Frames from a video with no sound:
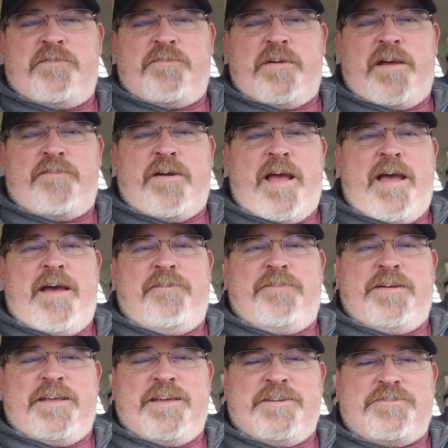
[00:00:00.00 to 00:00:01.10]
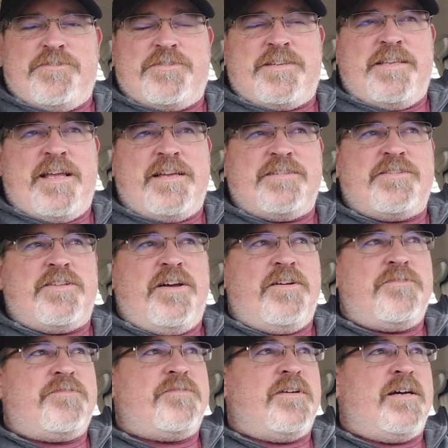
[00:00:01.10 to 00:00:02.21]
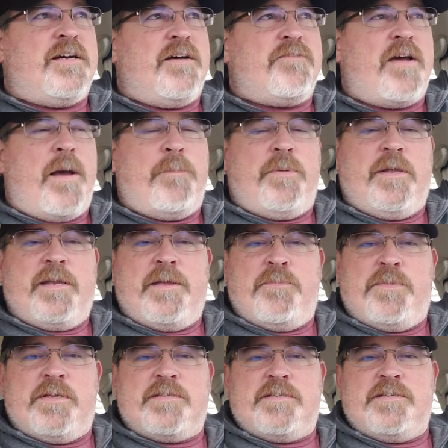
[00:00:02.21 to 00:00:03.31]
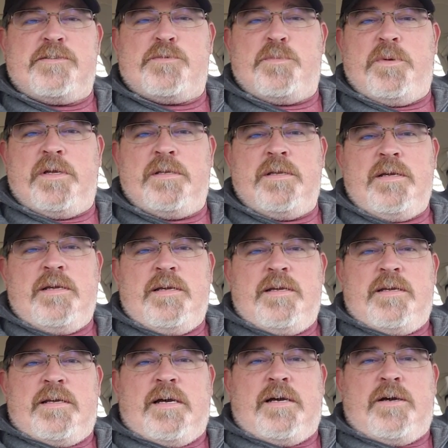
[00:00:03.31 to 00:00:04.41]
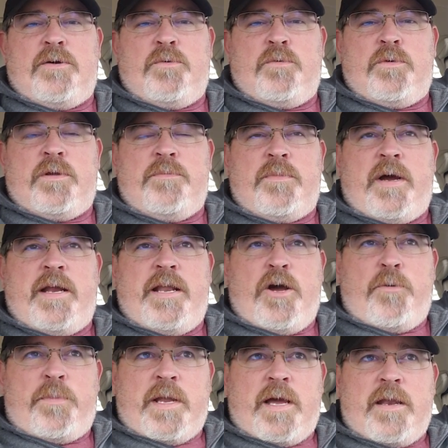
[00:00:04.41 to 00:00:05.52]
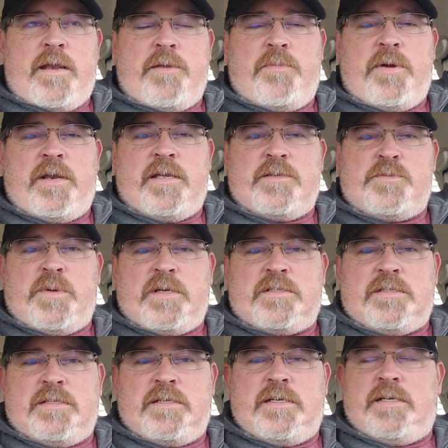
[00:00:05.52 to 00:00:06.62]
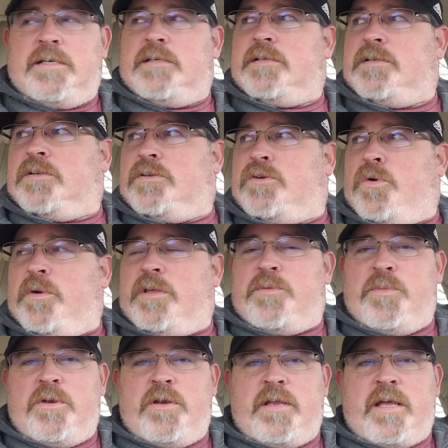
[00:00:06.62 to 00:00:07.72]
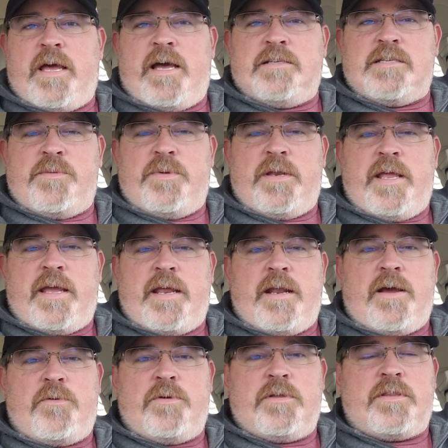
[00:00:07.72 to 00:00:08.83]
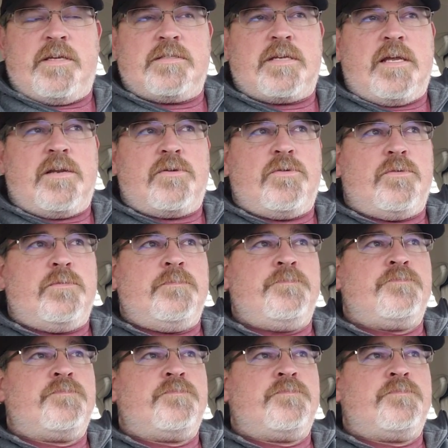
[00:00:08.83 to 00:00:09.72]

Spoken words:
if you ever have any interest in that stuff. I've got plenty of business, but wouldn't mind helping out anybody, especially coin community guys I've been hanging out with. That's kind of cool.